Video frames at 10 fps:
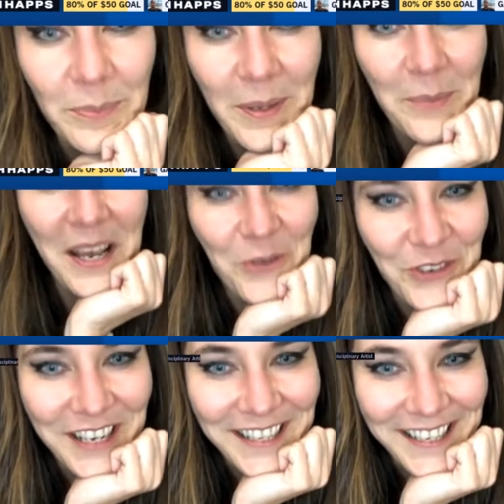that maybe I
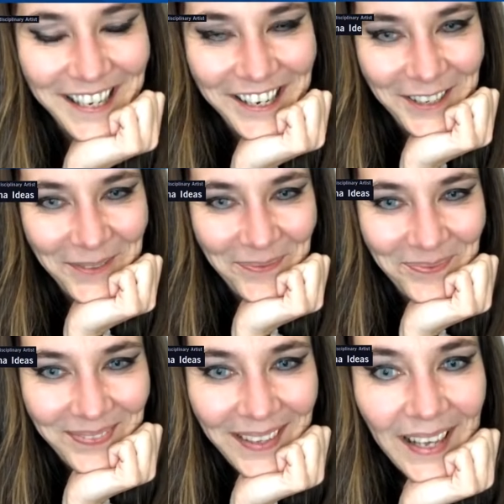could read in here.
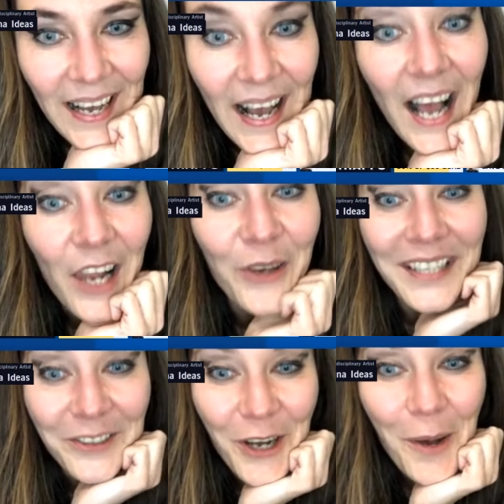
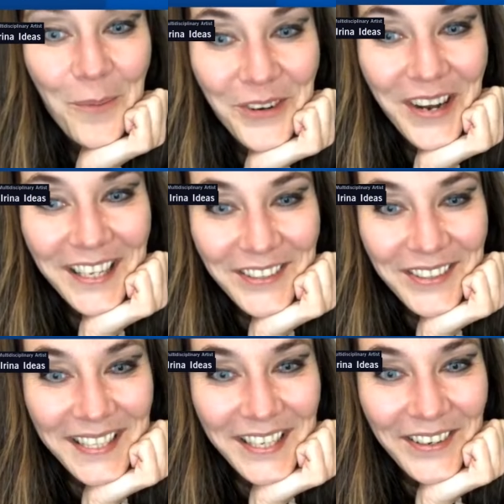Hello, the dog. Great
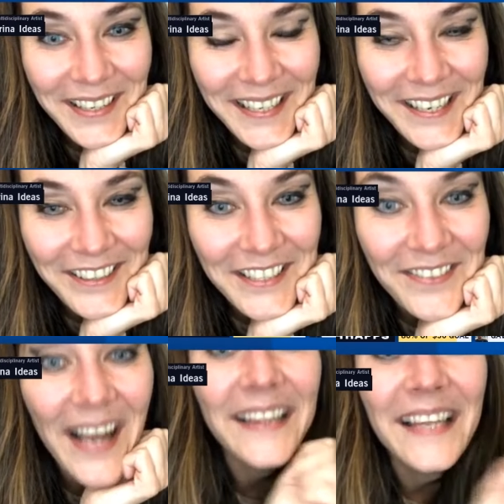to see you in here
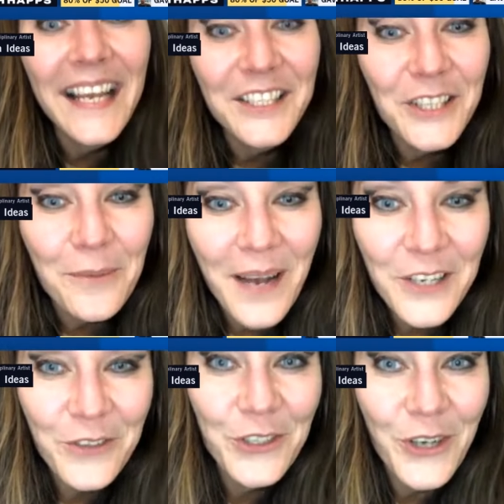as well. Thanks so
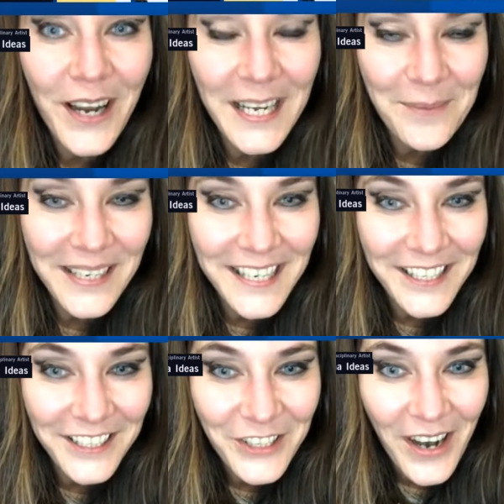much for joining me in
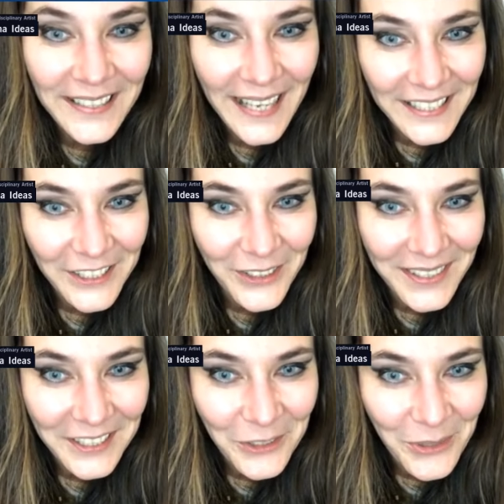here, Scott. I didn't
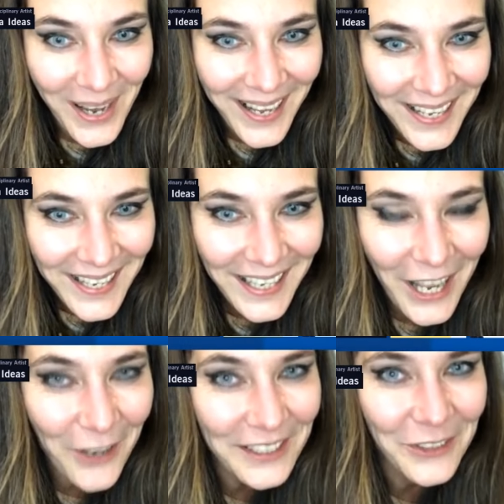know that you are
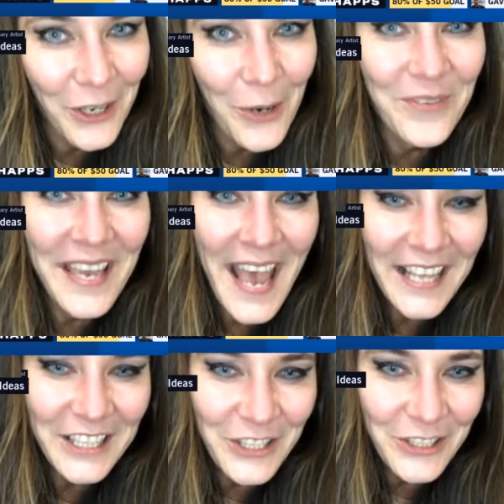Allow the dog. We
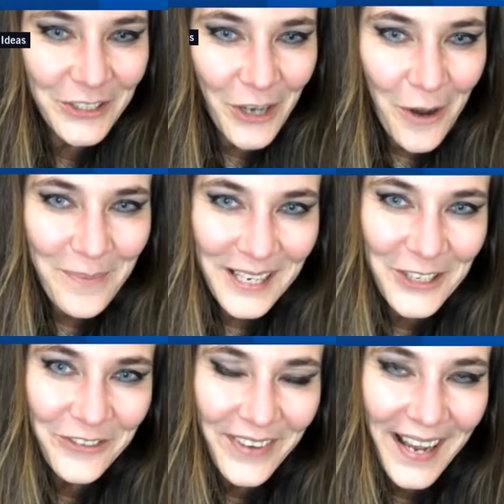had so
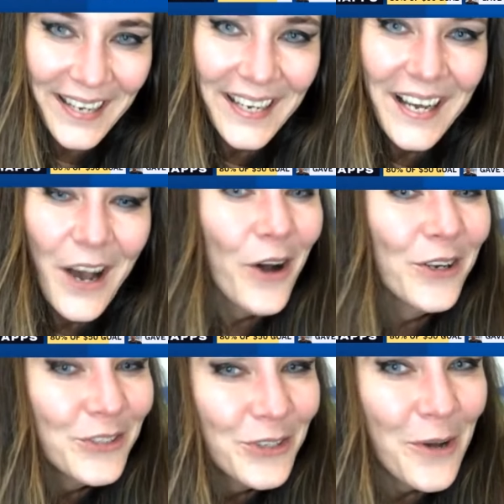much fun
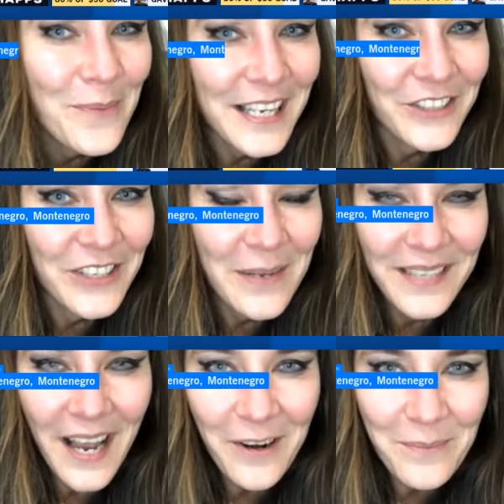on so many
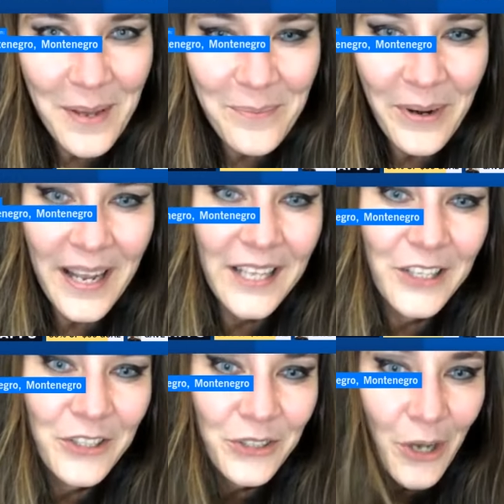streams, I remember,
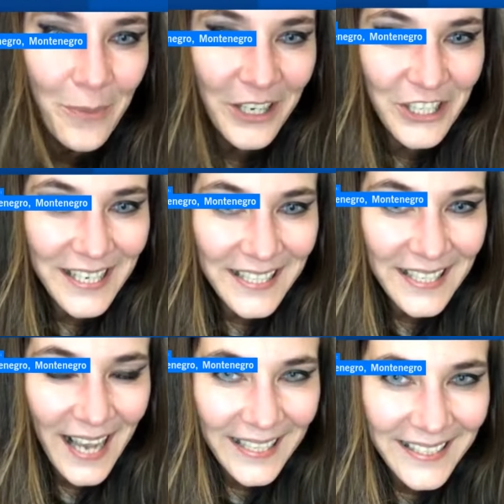and so much
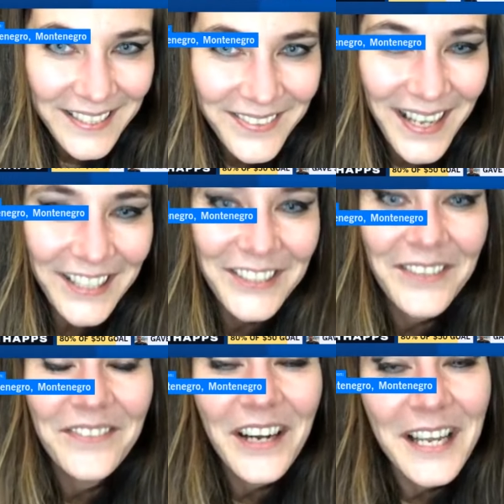insight as well.
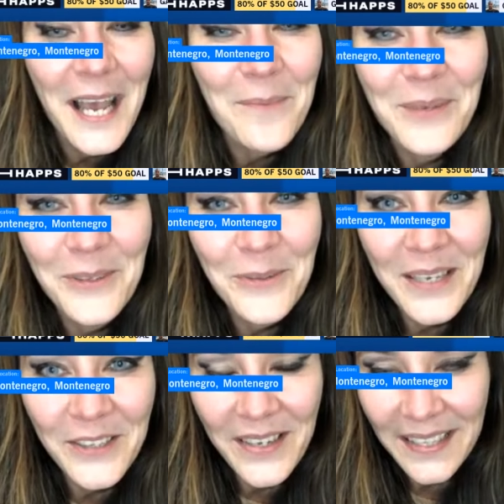So very happy to
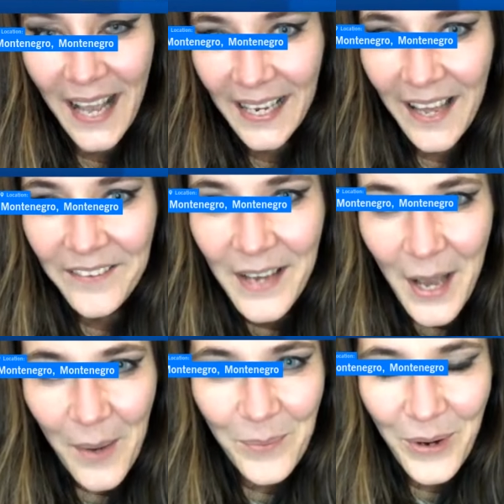meet you. And I love
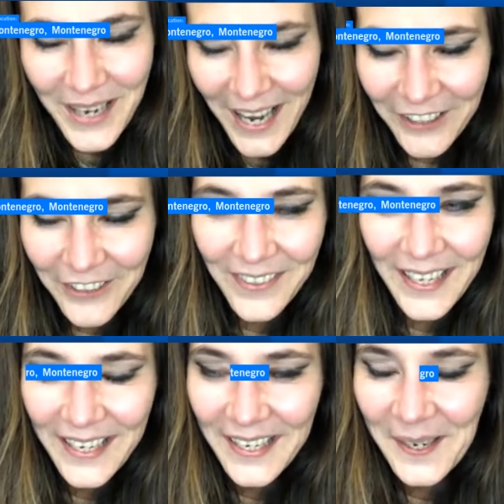more kind of
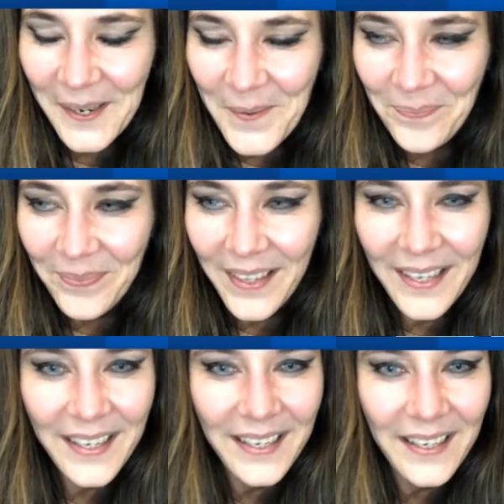like
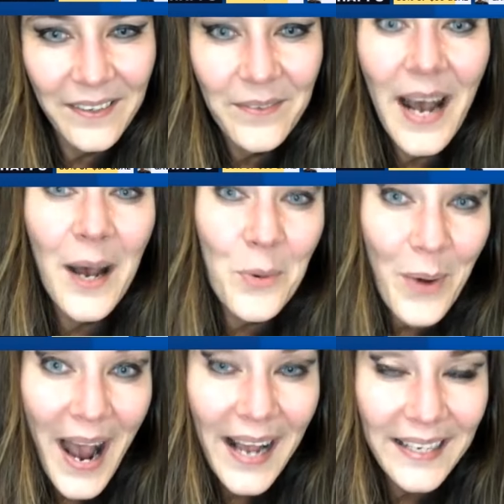
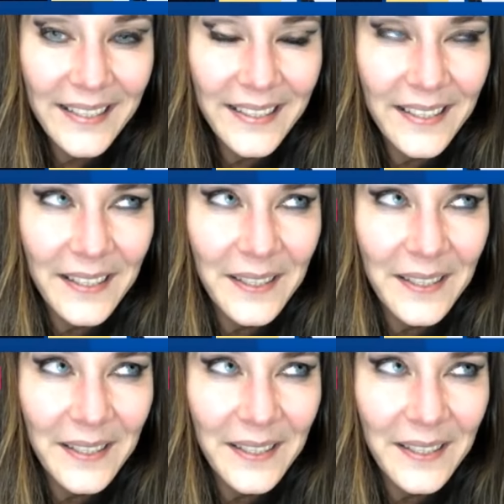while